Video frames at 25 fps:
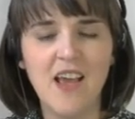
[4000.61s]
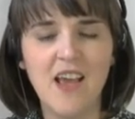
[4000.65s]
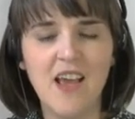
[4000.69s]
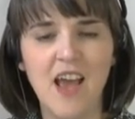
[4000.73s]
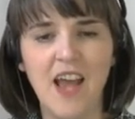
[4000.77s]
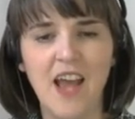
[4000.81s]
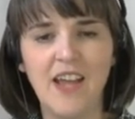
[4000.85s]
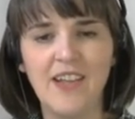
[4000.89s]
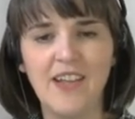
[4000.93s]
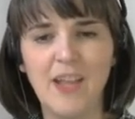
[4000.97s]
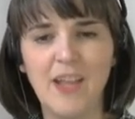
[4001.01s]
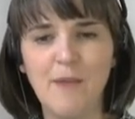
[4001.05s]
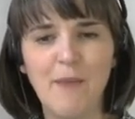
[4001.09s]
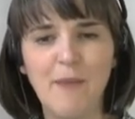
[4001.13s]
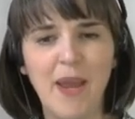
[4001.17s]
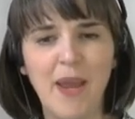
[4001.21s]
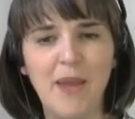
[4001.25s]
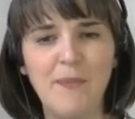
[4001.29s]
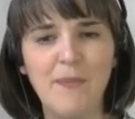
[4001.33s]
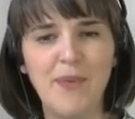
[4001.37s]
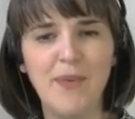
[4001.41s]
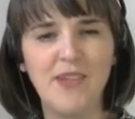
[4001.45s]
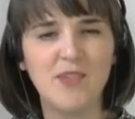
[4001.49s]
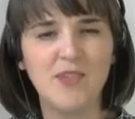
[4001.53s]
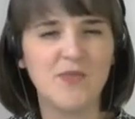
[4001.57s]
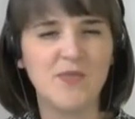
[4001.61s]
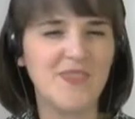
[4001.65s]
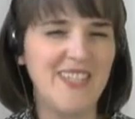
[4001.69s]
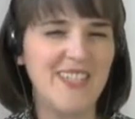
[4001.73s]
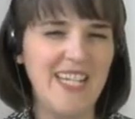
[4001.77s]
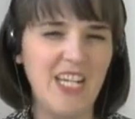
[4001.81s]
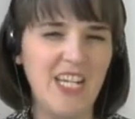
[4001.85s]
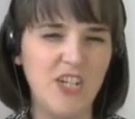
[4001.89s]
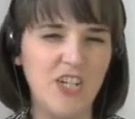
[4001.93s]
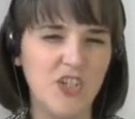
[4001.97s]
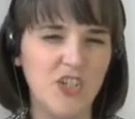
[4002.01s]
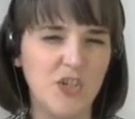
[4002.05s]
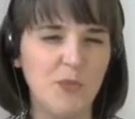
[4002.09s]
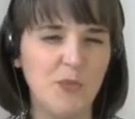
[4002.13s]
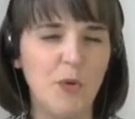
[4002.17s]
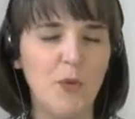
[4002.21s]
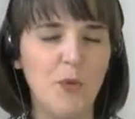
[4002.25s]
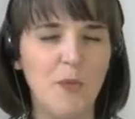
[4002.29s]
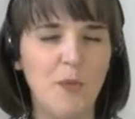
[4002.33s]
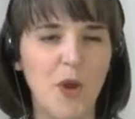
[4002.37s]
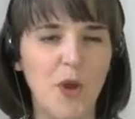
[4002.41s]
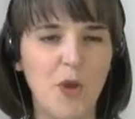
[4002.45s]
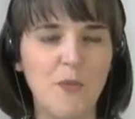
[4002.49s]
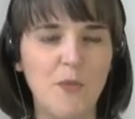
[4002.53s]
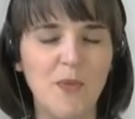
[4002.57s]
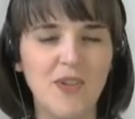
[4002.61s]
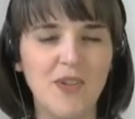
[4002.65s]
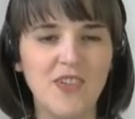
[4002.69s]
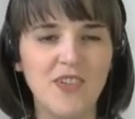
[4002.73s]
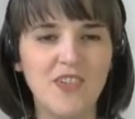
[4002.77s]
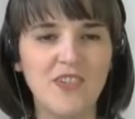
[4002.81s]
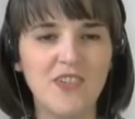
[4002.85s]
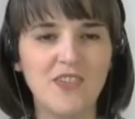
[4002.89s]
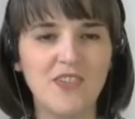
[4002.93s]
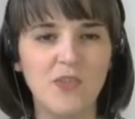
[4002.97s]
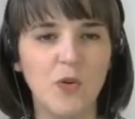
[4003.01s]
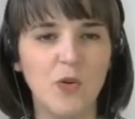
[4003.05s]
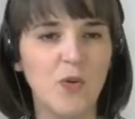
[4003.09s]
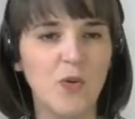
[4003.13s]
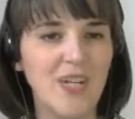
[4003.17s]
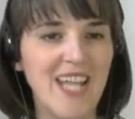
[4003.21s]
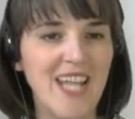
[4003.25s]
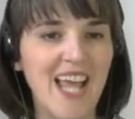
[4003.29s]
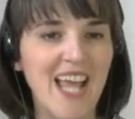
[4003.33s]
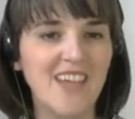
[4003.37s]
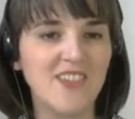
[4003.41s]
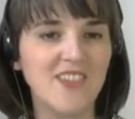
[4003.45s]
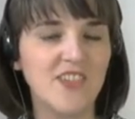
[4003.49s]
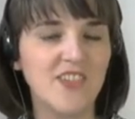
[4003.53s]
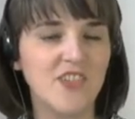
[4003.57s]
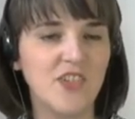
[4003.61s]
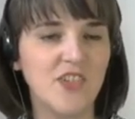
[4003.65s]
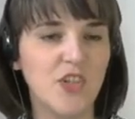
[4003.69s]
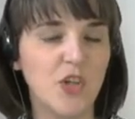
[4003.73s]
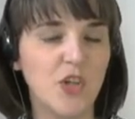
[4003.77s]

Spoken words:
and there may be some teachable moments or lessons that